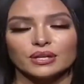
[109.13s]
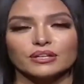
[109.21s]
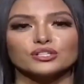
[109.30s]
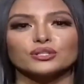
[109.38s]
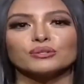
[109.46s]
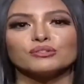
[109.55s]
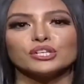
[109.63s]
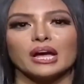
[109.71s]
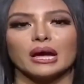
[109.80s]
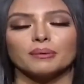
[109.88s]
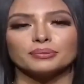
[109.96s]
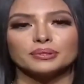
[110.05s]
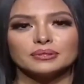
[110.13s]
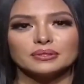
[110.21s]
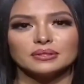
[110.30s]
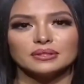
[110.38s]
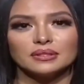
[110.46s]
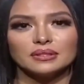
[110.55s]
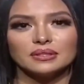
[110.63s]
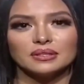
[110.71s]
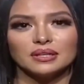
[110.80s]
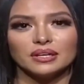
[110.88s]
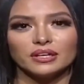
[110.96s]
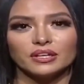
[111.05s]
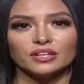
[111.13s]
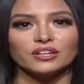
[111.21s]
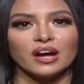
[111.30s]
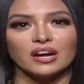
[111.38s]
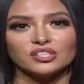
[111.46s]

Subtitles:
You're a true champ. You're